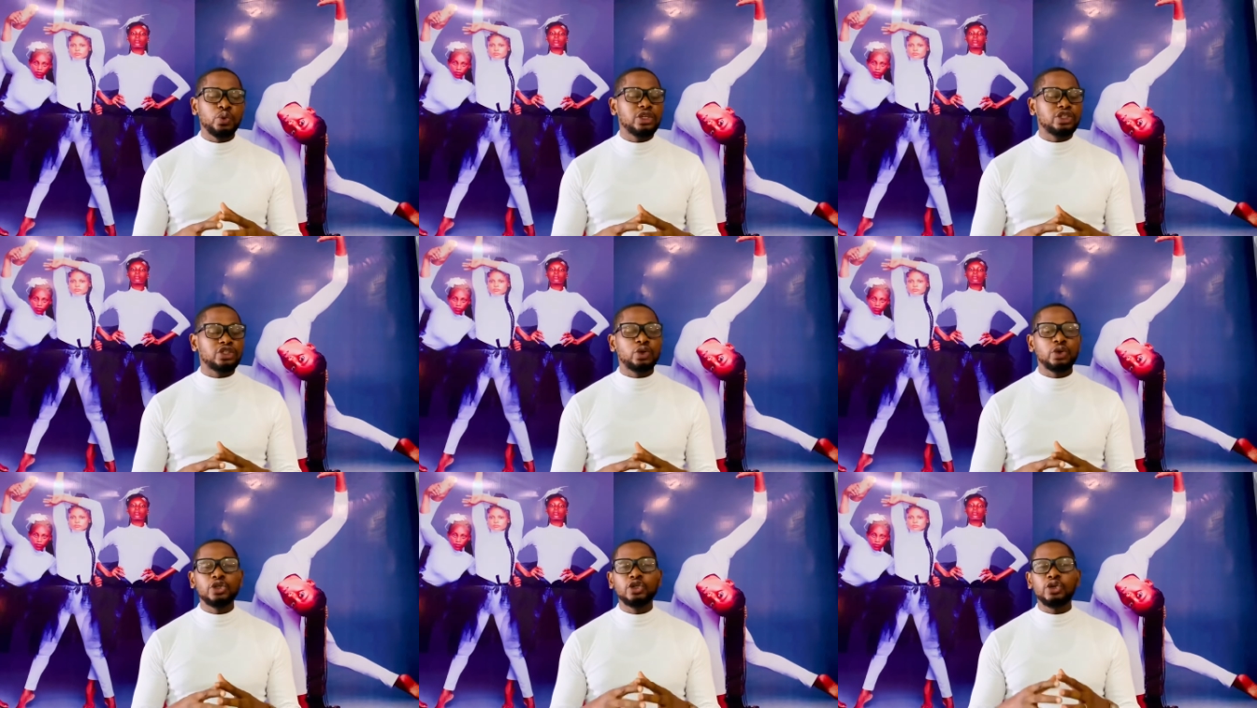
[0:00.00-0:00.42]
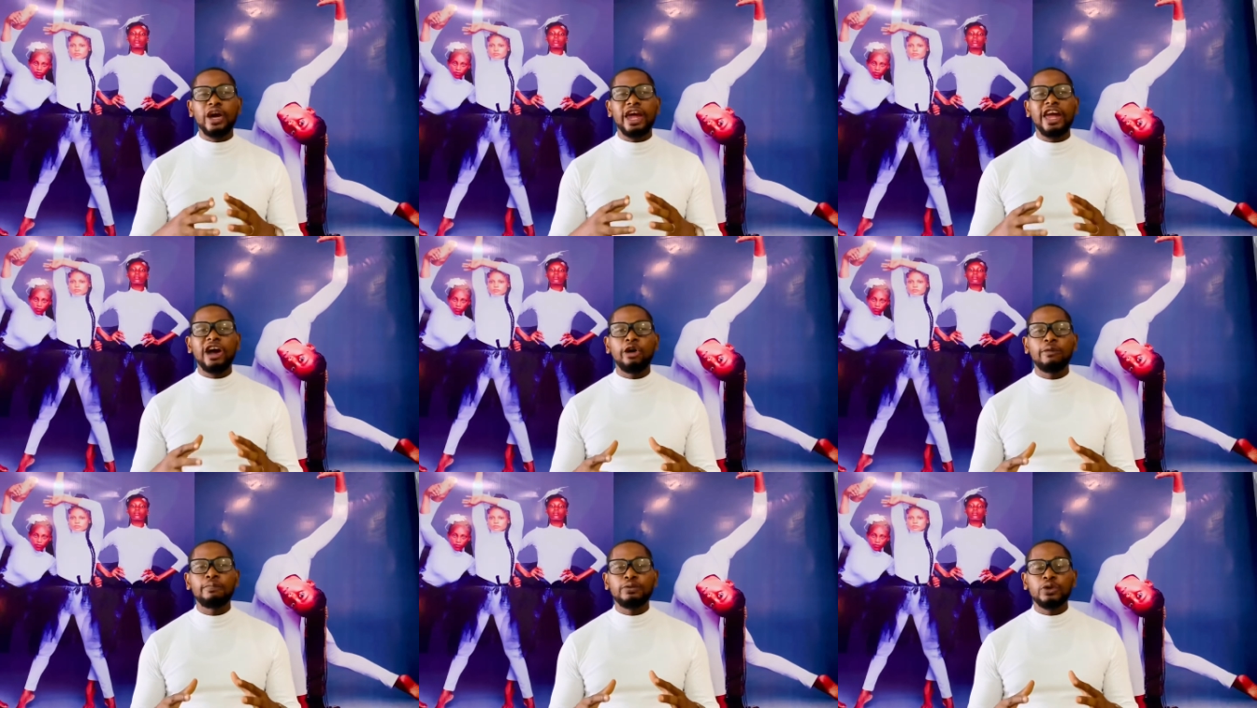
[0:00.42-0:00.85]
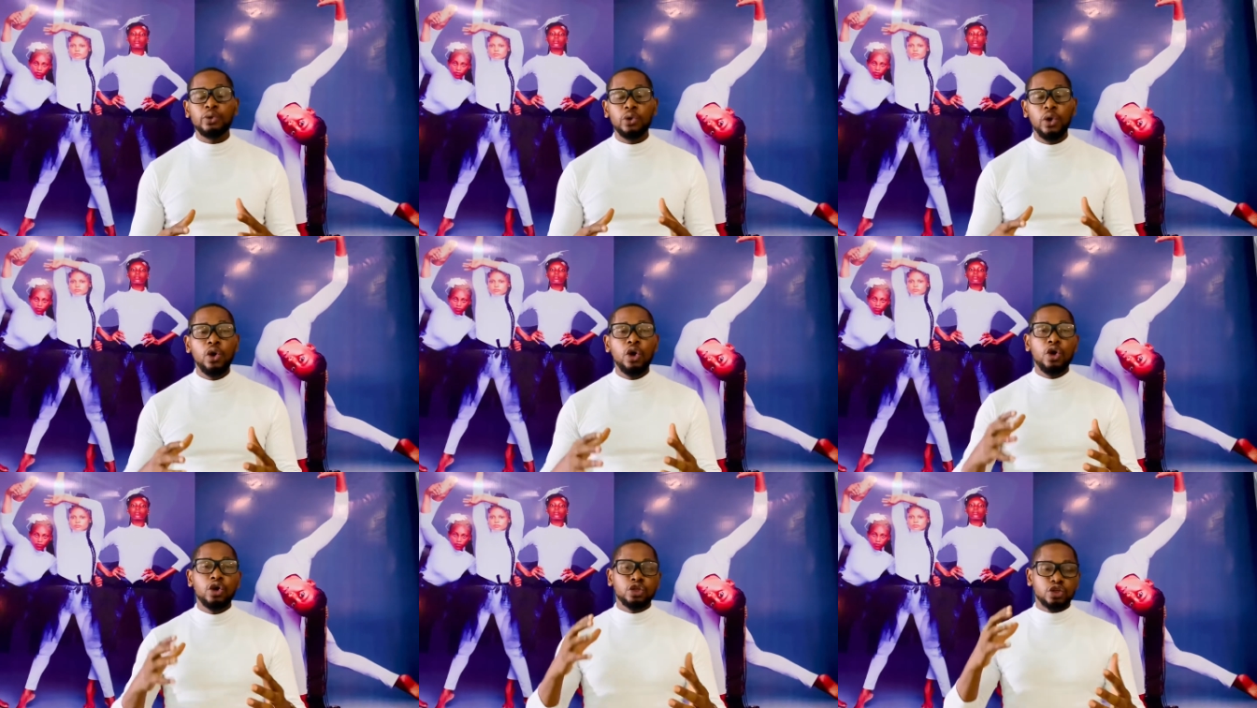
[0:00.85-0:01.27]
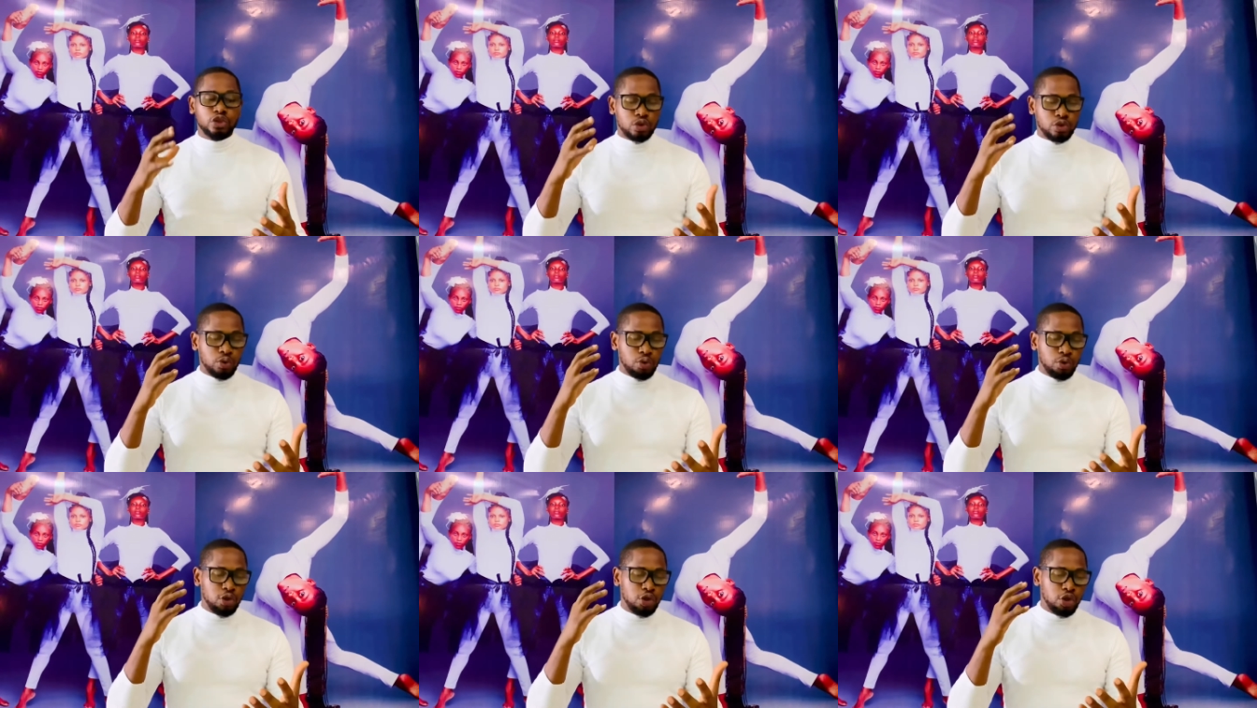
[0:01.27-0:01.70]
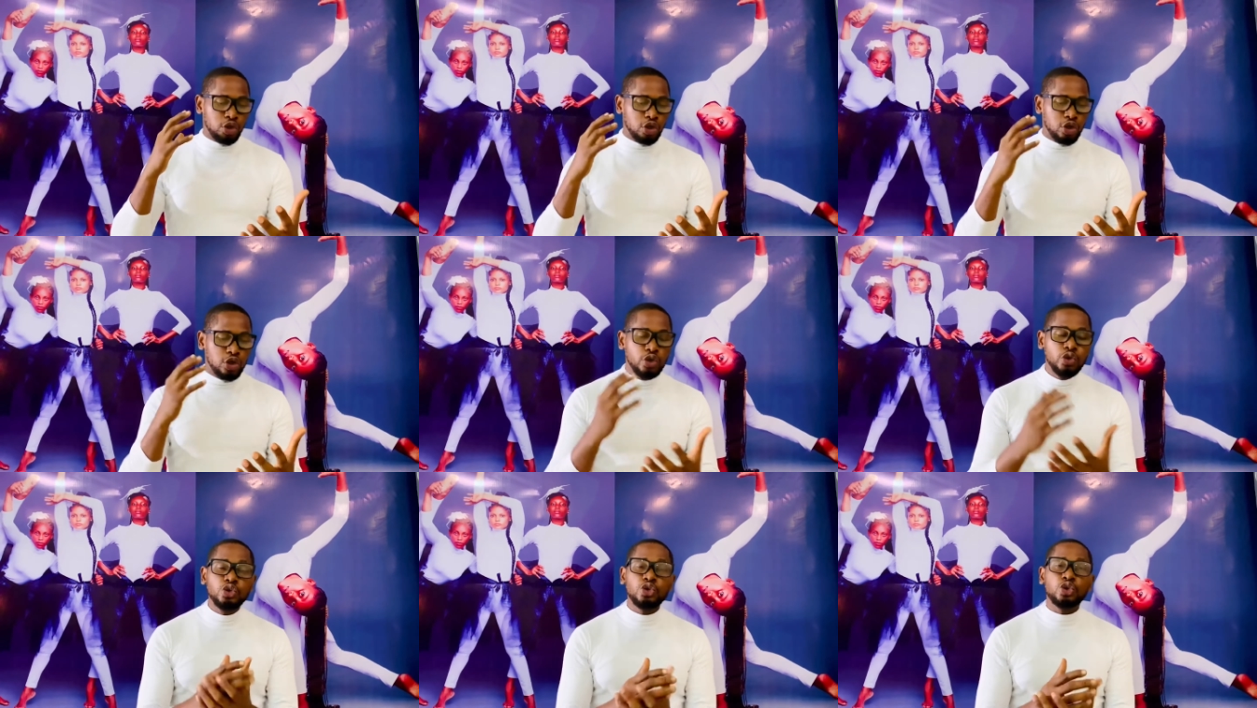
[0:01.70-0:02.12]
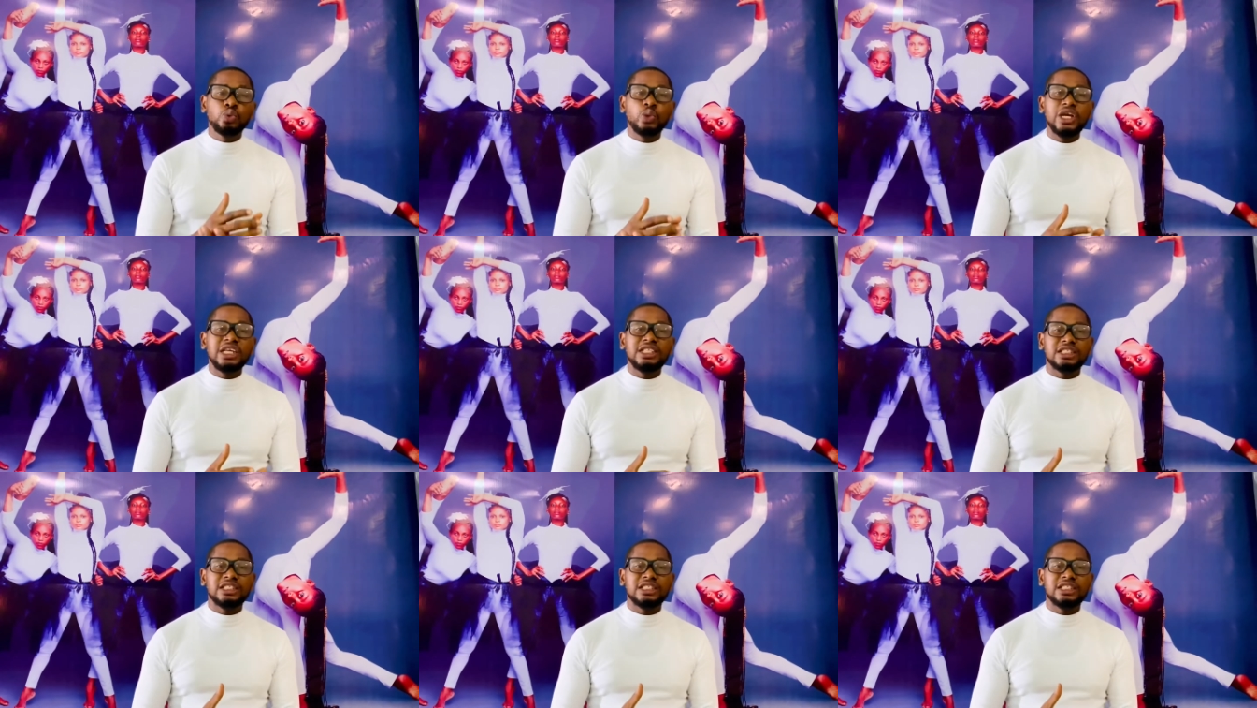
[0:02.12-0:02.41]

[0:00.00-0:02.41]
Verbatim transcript: It's going to help you to lose weight.